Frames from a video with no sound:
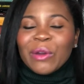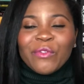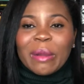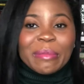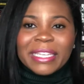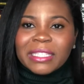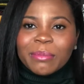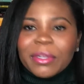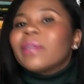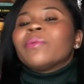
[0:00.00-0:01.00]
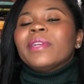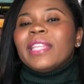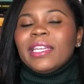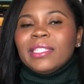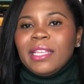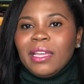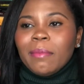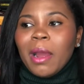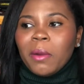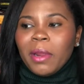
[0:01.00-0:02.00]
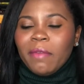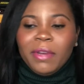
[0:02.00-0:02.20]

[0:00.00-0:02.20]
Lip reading: from this book what they said about Raven.